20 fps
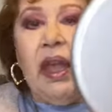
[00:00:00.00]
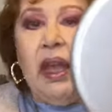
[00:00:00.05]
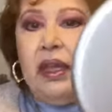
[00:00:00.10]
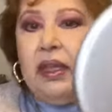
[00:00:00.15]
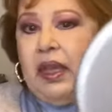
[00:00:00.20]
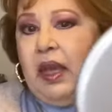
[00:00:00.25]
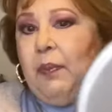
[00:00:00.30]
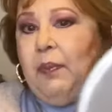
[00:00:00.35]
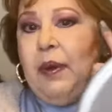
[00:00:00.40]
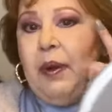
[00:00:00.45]

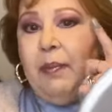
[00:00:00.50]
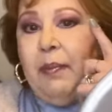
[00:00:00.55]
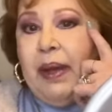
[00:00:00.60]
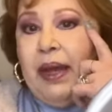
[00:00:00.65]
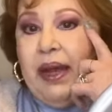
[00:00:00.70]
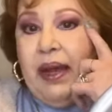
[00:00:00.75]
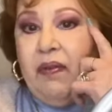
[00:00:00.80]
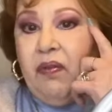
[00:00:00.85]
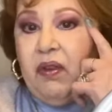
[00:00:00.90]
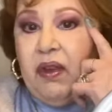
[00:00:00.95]
keep in
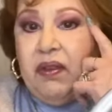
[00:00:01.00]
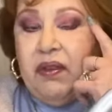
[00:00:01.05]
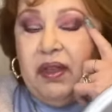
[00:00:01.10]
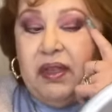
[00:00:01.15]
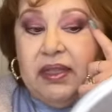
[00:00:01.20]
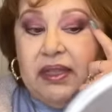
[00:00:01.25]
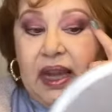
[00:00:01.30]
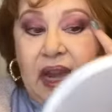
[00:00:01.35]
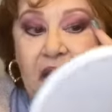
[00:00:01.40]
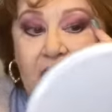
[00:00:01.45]
mind that
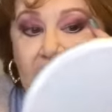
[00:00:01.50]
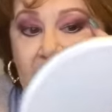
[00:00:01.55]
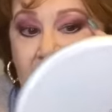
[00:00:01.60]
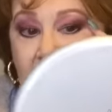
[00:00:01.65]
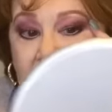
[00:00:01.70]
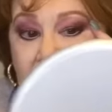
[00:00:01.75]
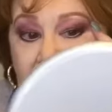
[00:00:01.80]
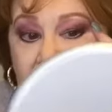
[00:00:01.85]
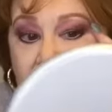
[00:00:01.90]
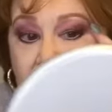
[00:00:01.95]
this
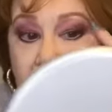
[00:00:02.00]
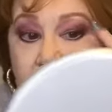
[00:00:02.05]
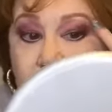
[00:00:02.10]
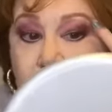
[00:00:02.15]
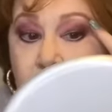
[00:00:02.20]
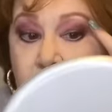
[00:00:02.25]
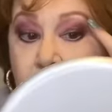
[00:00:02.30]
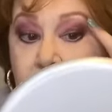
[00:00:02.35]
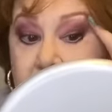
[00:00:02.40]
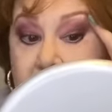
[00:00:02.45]
eye is
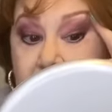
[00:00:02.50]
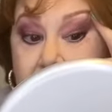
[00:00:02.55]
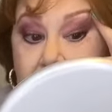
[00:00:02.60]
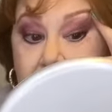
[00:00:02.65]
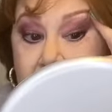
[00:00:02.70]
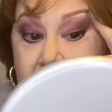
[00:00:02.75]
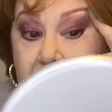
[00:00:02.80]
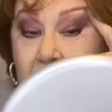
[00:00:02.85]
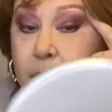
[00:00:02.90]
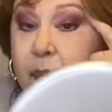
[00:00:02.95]
hooded a
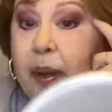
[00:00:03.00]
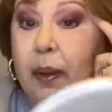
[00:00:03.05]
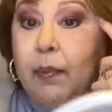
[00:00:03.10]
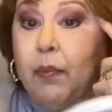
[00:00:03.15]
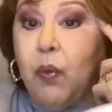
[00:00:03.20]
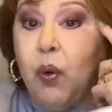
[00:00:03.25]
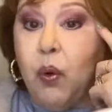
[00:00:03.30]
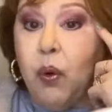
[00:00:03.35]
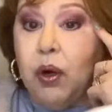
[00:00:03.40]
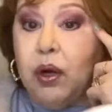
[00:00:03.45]
little bit
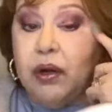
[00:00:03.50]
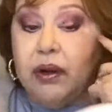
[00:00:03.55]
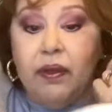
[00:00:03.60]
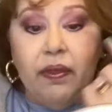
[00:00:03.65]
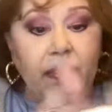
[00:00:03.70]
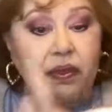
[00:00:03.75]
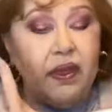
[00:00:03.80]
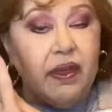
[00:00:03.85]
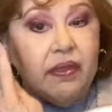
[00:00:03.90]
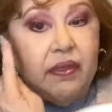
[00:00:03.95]
more
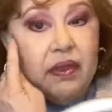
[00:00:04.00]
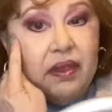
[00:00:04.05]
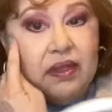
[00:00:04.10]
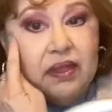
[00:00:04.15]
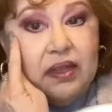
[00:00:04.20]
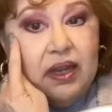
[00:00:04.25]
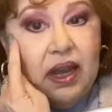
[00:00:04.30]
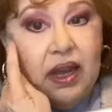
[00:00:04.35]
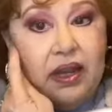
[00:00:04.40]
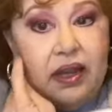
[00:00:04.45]
than this
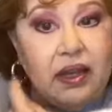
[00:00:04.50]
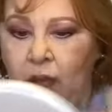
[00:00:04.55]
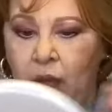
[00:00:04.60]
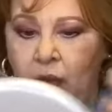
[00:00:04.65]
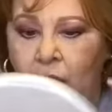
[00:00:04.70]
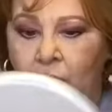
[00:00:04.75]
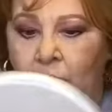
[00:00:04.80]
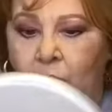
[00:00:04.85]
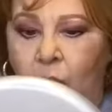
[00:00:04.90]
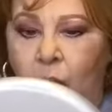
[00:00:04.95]
eye,
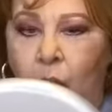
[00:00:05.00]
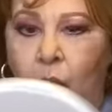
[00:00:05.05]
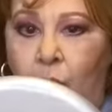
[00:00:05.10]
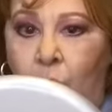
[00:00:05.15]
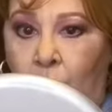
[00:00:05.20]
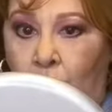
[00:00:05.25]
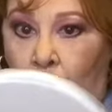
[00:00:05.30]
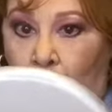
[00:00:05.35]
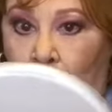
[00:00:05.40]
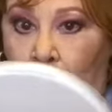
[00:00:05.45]

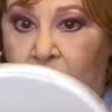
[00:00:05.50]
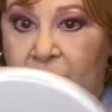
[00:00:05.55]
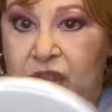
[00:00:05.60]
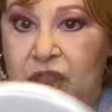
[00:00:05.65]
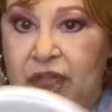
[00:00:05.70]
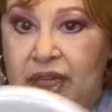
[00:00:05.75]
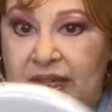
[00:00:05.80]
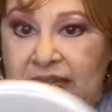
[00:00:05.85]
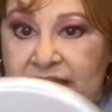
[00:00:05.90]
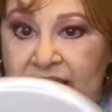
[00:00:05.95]
which
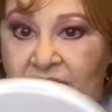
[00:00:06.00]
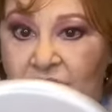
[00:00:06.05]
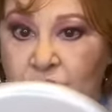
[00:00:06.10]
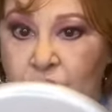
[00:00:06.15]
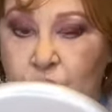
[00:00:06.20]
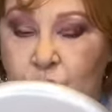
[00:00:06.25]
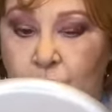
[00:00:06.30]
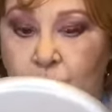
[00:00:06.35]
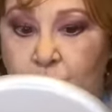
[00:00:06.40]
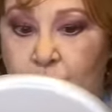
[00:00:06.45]
can tend
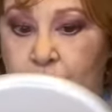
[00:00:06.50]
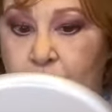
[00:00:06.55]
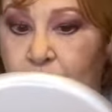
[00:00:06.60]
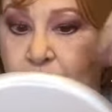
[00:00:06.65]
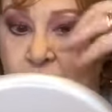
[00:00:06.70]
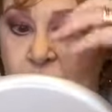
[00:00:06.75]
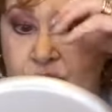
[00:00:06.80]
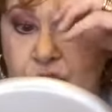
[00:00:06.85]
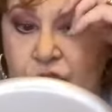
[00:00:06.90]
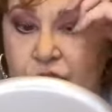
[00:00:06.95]
to
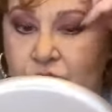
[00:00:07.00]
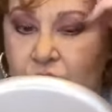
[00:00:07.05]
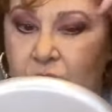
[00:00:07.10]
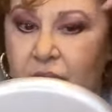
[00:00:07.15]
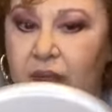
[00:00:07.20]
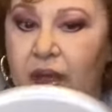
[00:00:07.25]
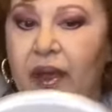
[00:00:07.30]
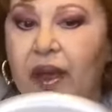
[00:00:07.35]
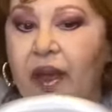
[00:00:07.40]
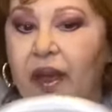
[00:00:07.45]
push
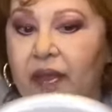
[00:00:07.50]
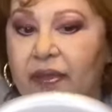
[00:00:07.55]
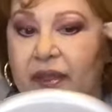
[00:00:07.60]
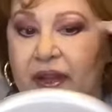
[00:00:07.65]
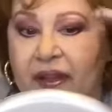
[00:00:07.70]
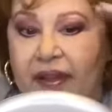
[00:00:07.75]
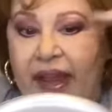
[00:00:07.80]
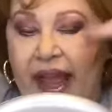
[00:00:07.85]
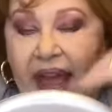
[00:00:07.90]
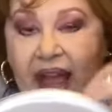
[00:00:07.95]
the
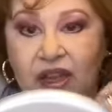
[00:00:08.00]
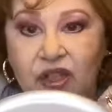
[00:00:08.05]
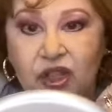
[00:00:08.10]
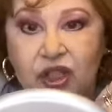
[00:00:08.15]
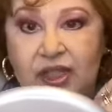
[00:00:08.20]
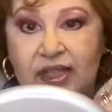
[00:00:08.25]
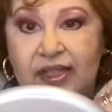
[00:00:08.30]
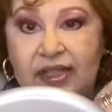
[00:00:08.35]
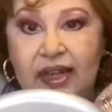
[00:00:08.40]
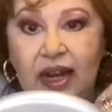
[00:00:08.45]

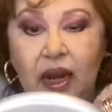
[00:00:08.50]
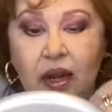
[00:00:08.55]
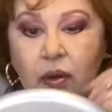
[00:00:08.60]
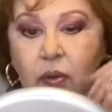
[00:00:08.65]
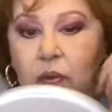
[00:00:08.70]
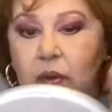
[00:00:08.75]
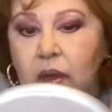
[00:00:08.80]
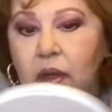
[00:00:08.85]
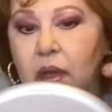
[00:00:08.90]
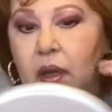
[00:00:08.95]
lashes
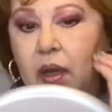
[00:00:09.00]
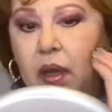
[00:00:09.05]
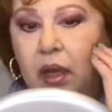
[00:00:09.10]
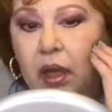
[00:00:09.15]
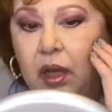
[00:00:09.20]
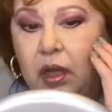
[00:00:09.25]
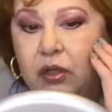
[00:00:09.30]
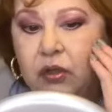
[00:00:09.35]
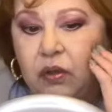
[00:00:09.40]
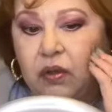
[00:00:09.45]
down
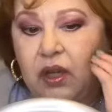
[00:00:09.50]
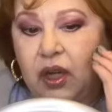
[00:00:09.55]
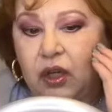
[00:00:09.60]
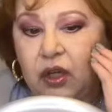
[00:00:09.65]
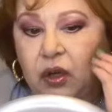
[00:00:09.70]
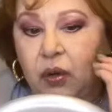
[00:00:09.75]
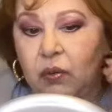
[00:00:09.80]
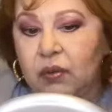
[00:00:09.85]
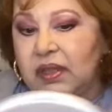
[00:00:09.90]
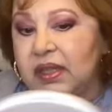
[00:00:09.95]
so they
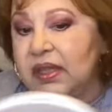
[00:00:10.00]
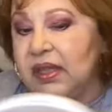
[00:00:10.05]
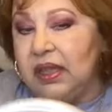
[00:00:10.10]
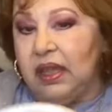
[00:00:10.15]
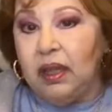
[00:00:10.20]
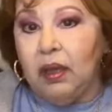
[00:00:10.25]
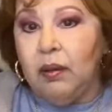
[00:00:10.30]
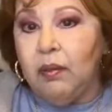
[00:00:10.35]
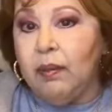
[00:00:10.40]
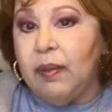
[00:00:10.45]
don't
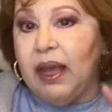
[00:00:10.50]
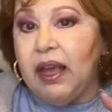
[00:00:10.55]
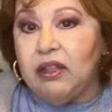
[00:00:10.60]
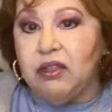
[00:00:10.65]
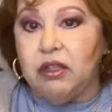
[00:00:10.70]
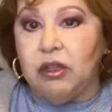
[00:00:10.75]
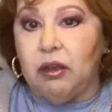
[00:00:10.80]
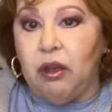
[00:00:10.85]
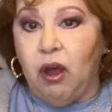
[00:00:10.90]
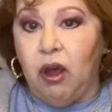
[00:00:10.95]
seem
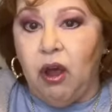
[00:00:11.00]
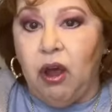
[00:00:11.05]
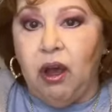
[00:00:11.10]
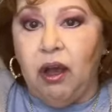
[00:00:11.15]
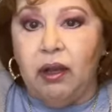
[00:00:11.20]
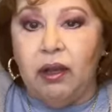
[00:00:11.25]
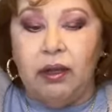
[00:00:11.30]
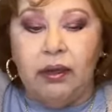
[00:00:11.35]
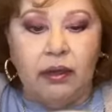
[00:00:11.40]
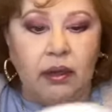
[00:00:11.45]
as
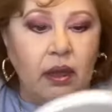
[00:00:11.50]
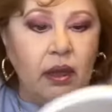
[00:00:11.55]
long,